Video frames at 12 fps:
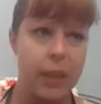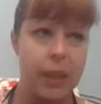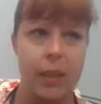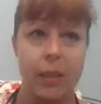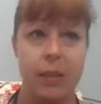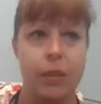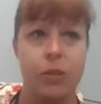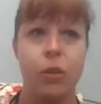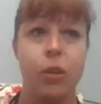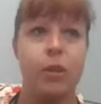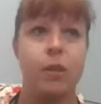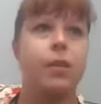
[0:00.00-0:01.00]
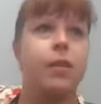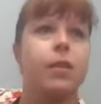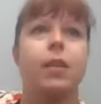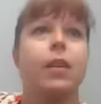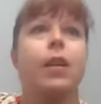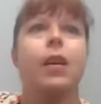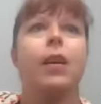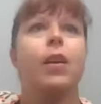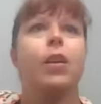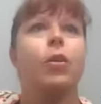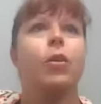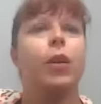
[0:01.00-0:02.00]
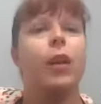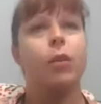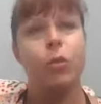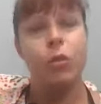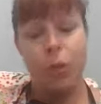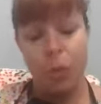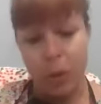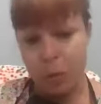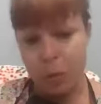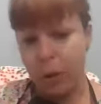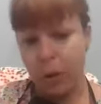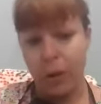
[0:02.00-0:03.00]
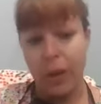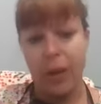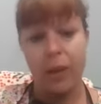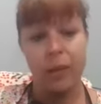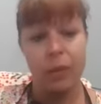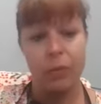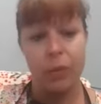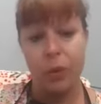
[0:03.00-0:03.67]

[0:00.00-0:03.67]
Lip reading: it's just, you're so much more creative.